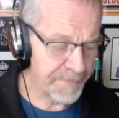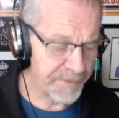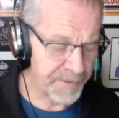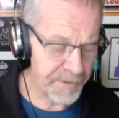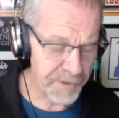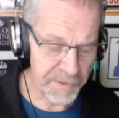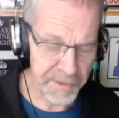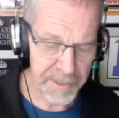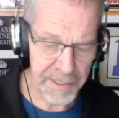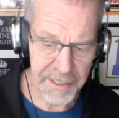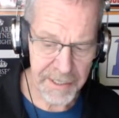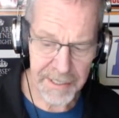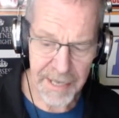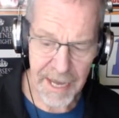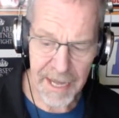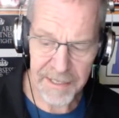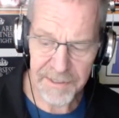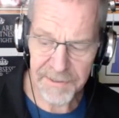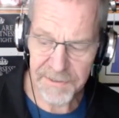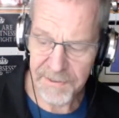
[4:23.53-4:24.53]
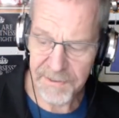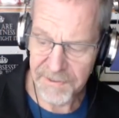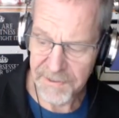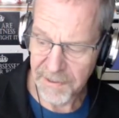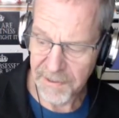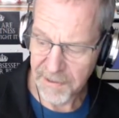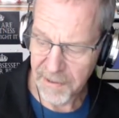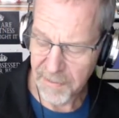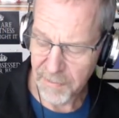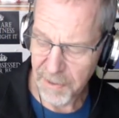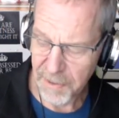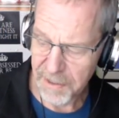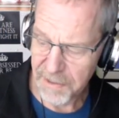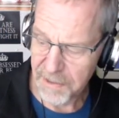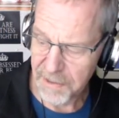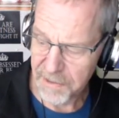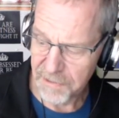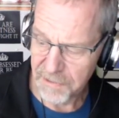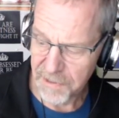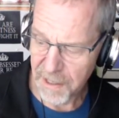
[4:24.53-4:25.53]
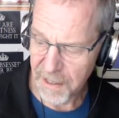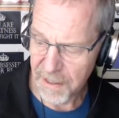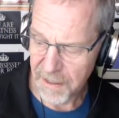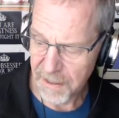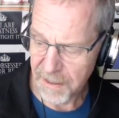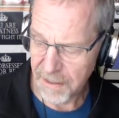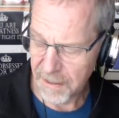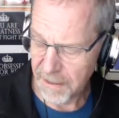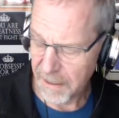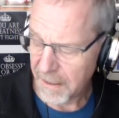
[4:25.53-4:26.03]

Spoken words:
in the analysis I'm going to bring to you, Hark,